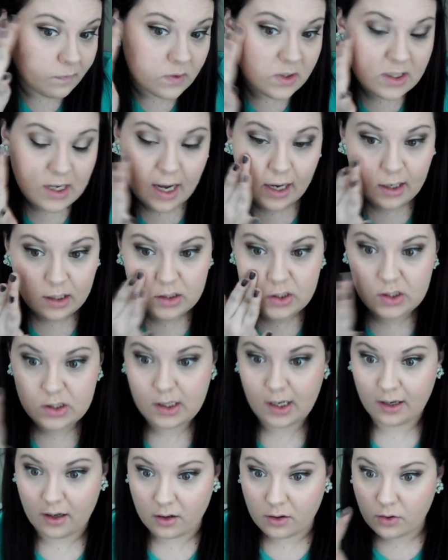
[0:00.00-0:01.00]
It's kind of just
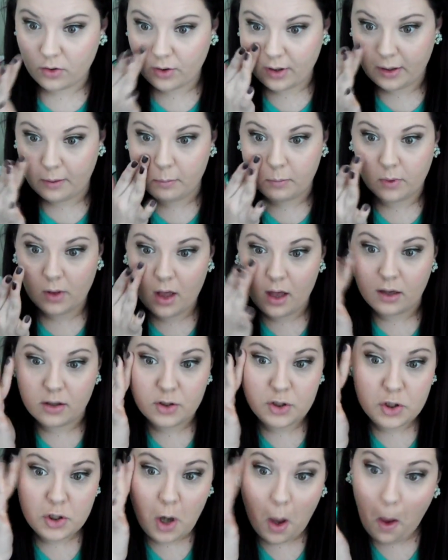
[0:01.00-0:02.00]
like a cream
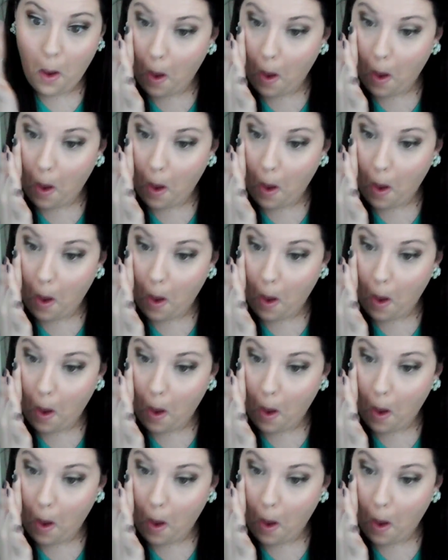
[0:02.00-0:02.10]
blush,